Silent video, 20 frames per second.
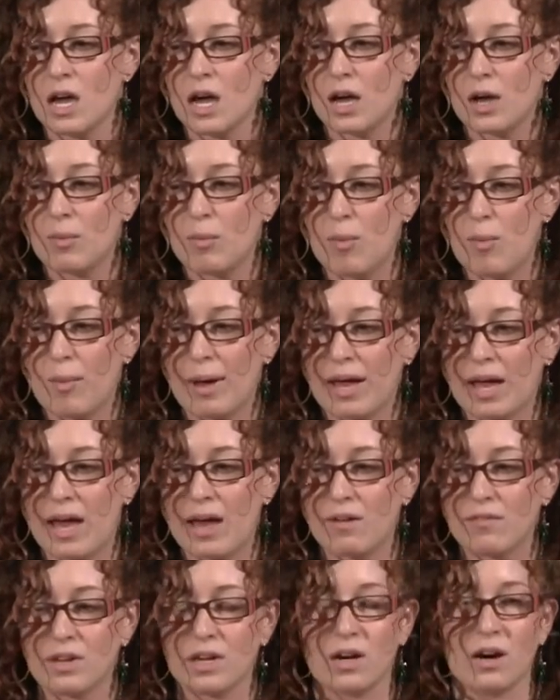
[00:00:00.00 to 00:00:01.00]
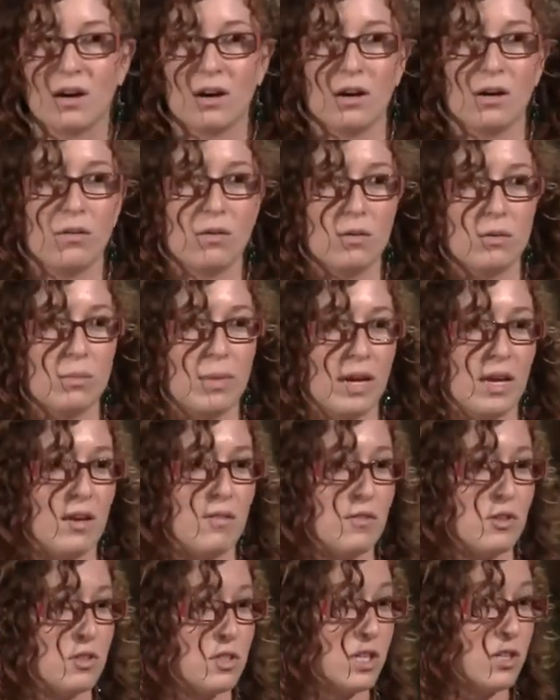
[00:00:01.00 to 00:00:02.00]
um, by having our own
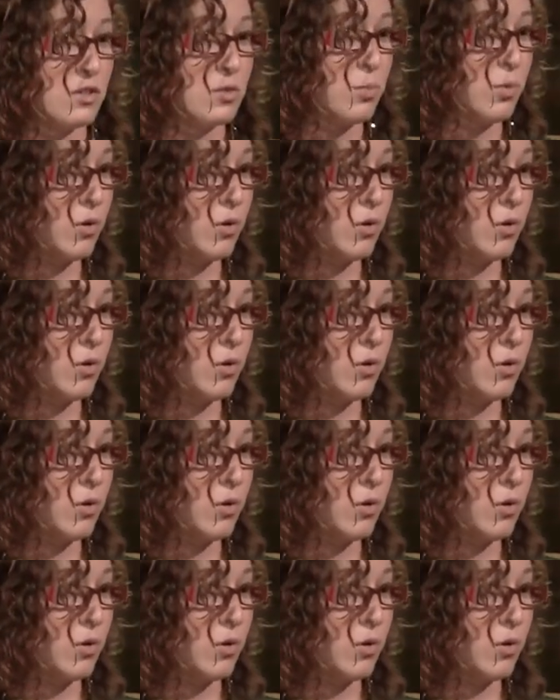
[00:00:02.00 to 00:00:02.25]
behavior change